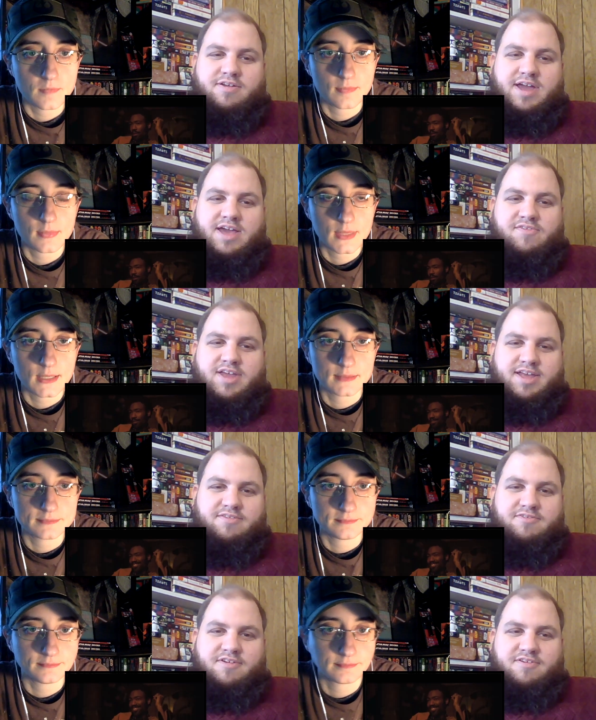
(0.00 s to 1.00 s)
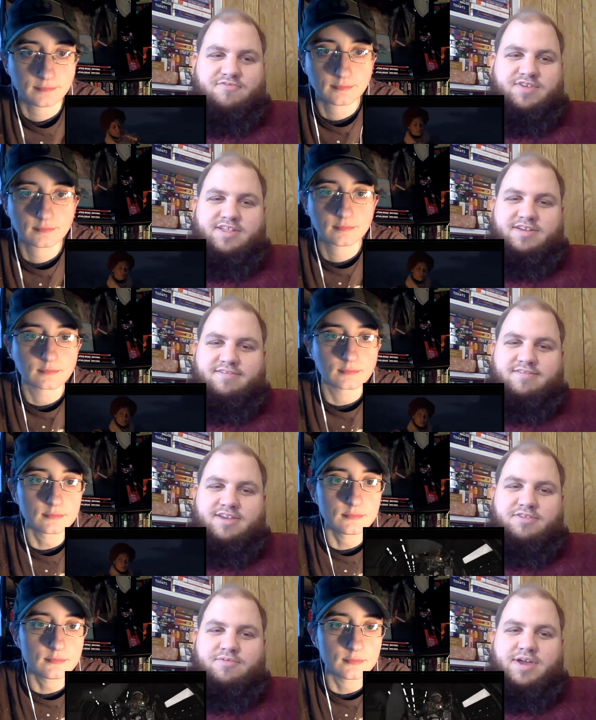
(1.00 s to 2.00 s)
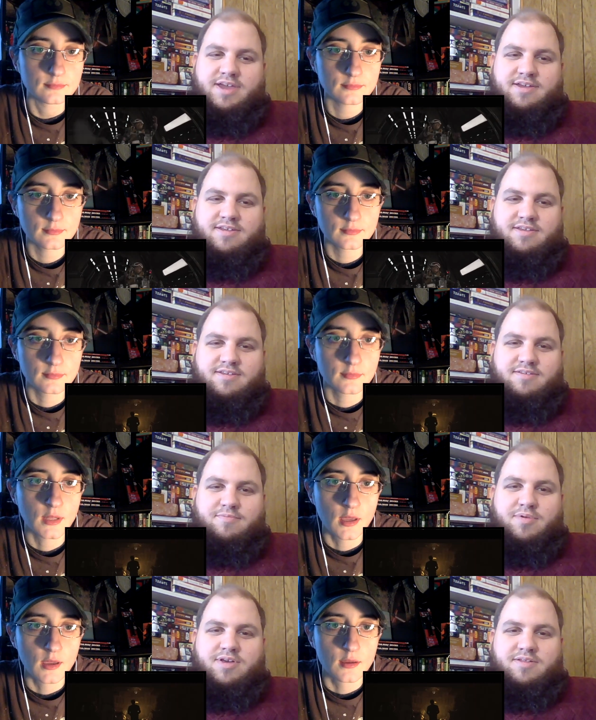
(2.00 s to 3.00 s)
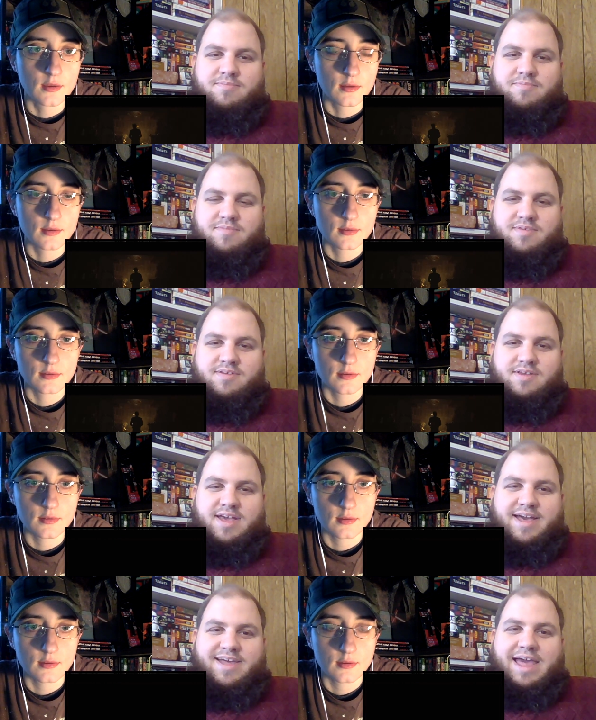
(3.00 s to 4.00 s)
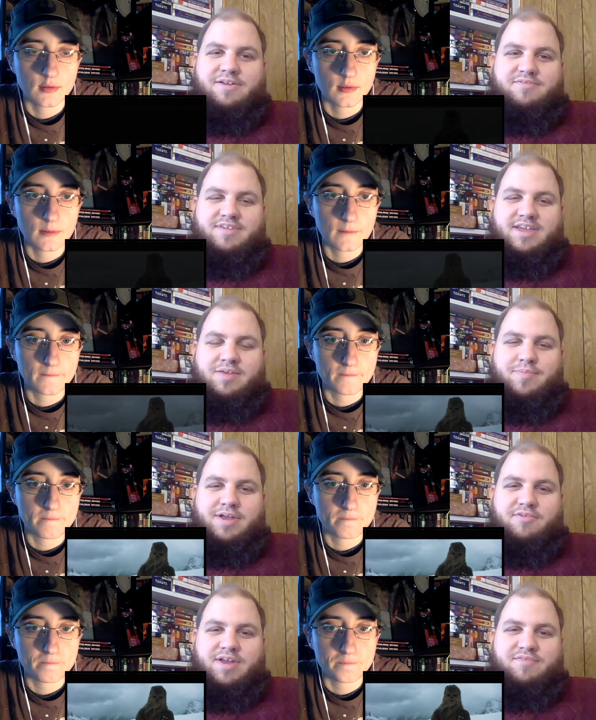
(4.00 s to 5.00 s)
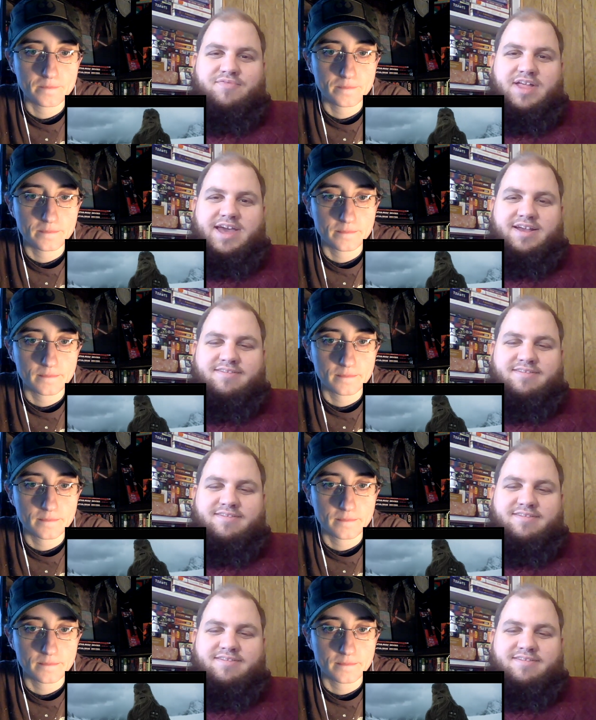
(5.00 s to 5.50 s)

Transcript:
Speaker 1: I haven't had strong feelings either way, but I, I don't see any big red flags